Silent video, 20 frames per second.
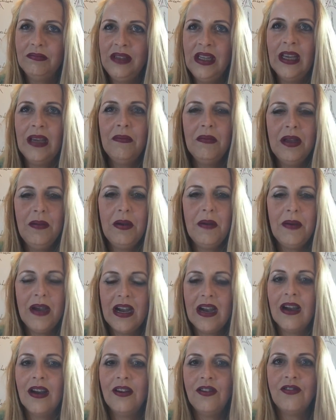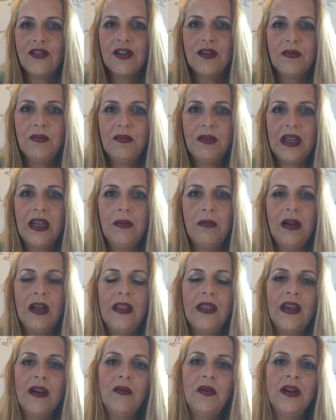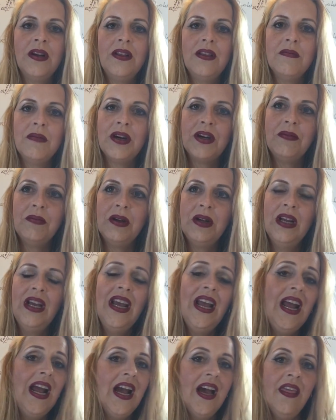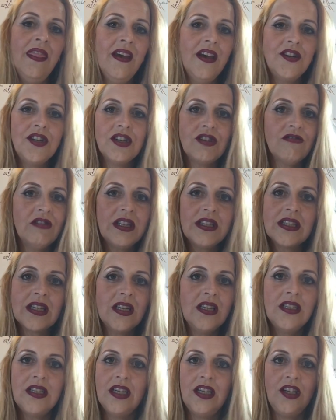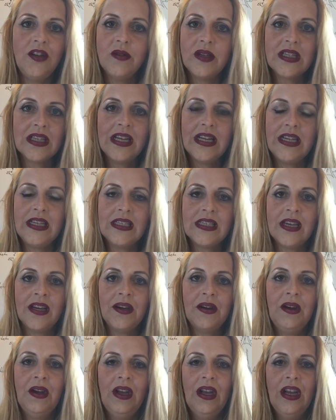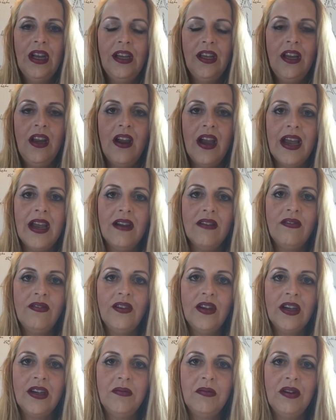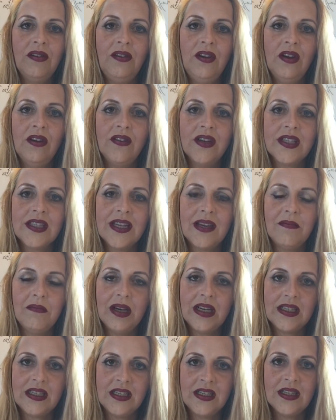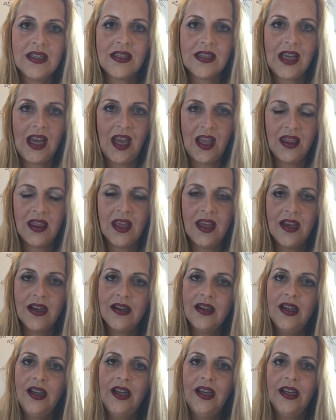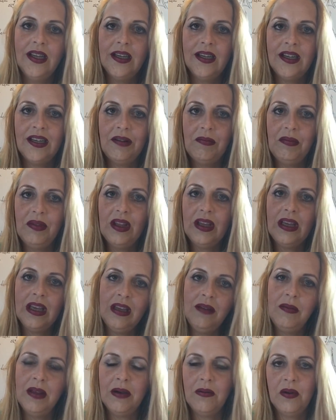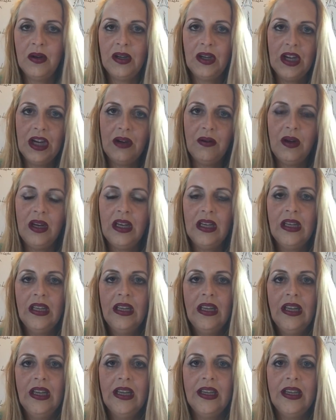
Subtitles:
maybe about 100 people in that one at the moment, and that just runs continuously. So you have a few of us ambassadors in there that keep that one going,